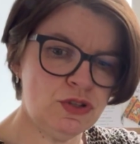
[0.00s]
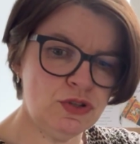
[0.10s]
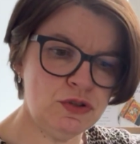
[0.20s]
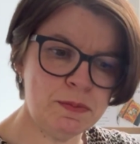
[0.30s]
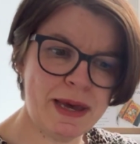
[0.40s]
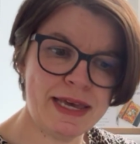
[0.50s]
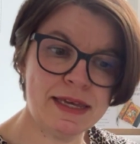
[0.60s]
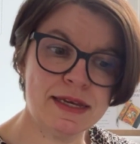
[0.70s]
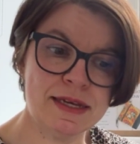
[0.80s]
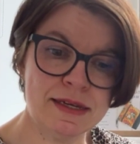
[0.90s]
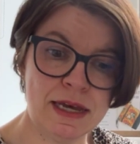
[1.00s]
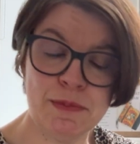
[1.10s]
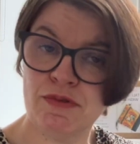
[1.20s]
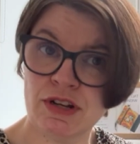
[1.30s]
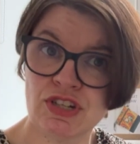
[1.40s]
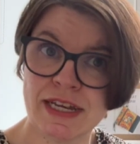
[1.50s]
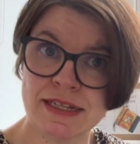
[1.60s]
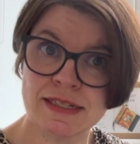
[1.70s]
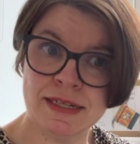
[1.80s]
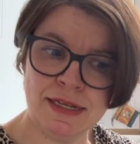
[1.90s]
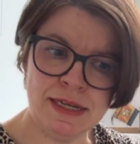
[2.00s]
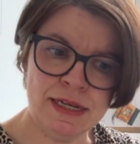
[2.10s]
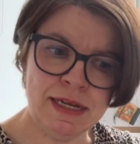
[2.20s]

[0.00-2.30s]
to make a project.